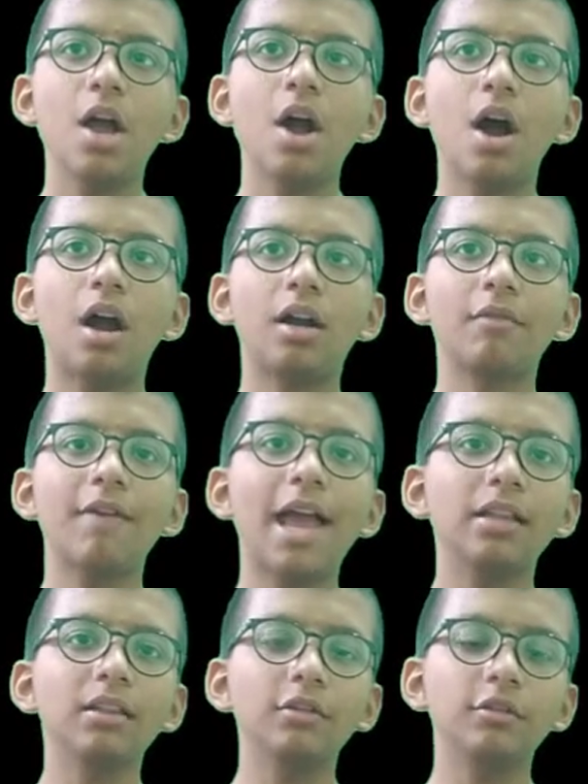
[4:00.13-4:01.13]
or a
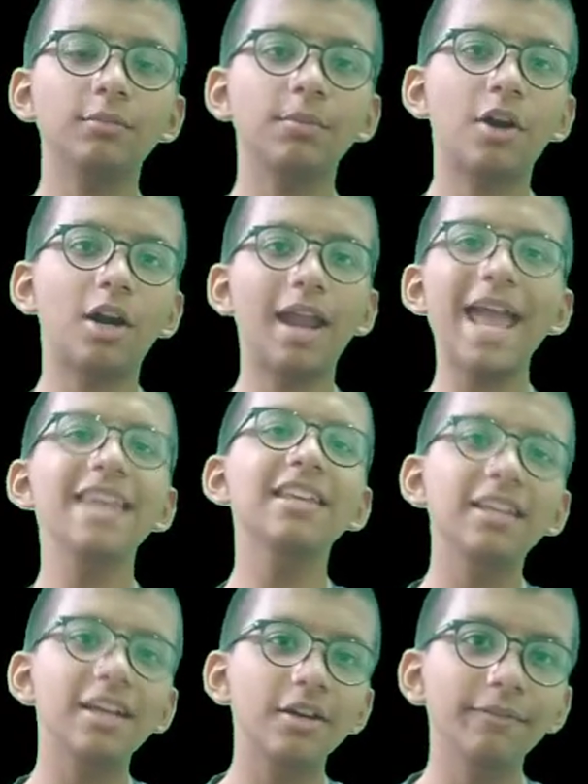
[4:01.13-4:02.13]
while loop or
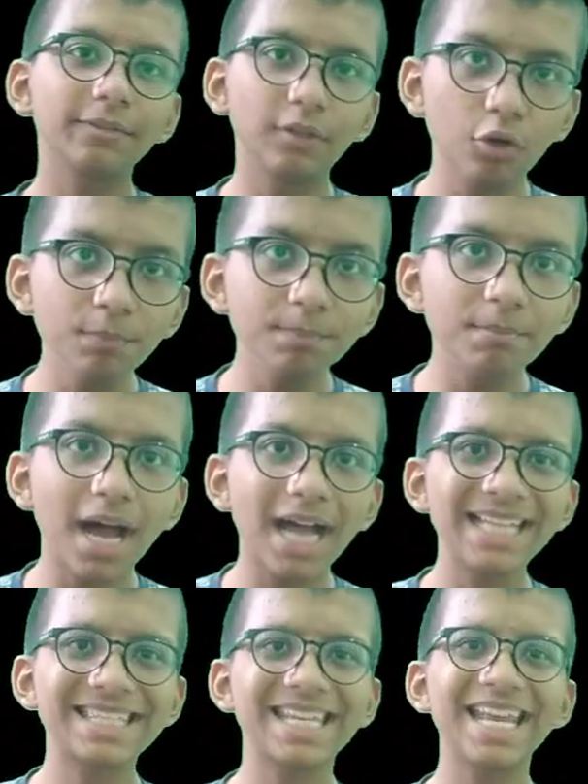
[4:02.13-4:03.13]
any kind of loop,
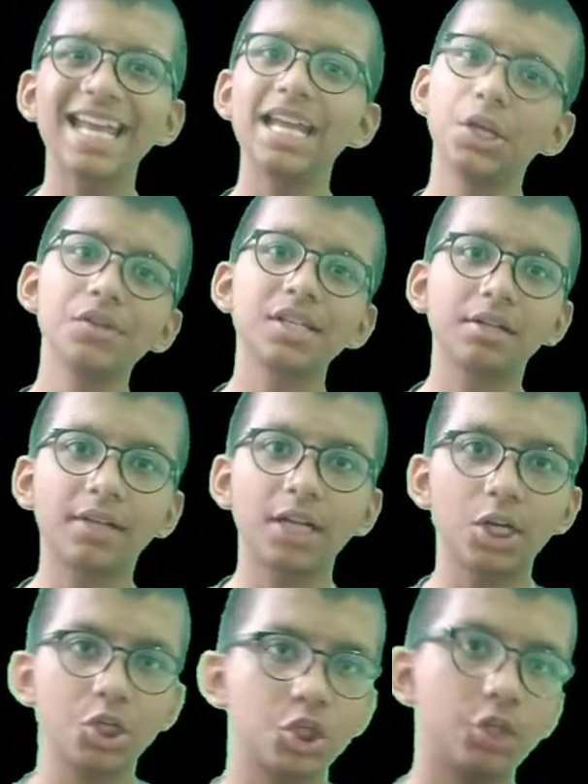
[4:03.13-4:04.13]
but using a
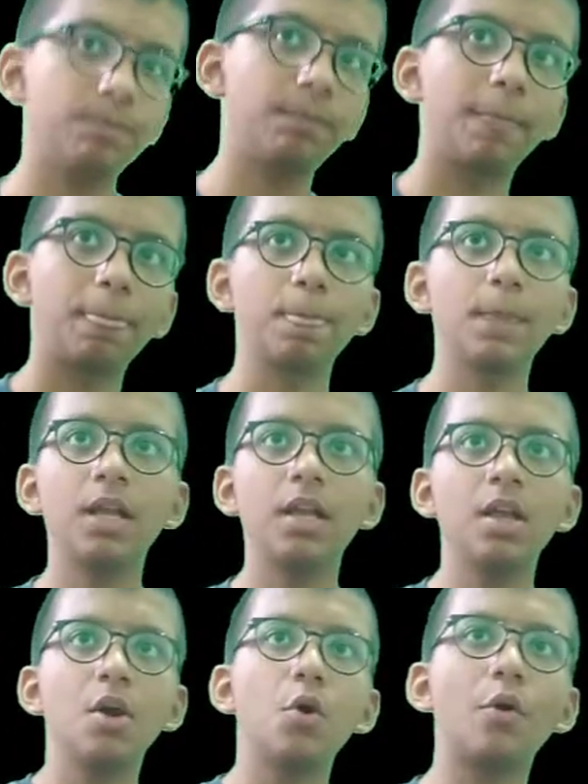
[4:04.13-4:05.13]
recursion.
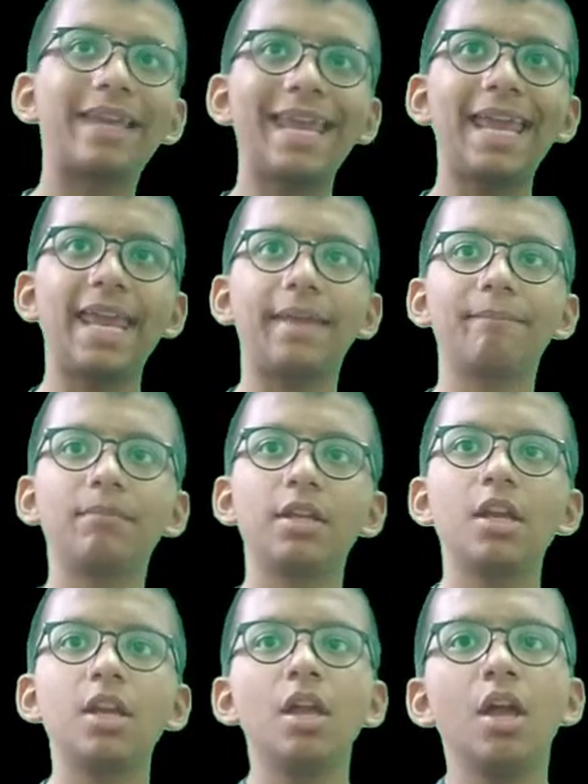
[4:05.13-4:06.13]
Okay,
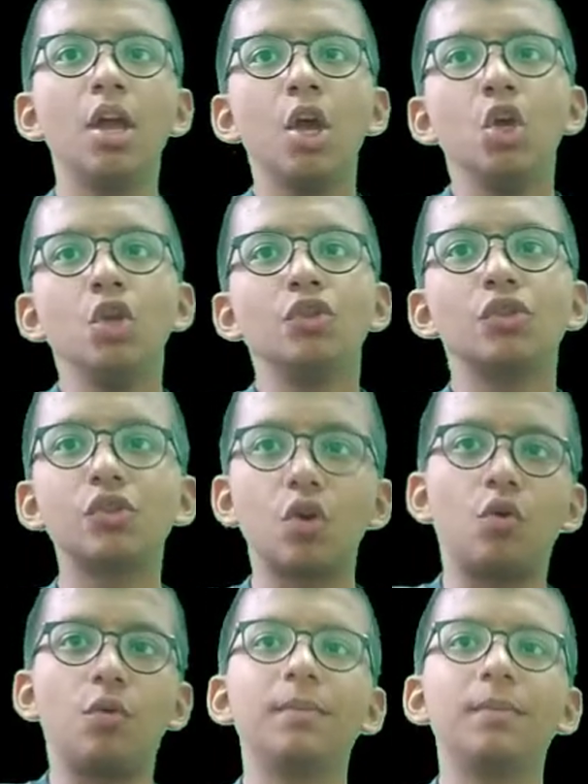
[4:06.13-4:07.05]
so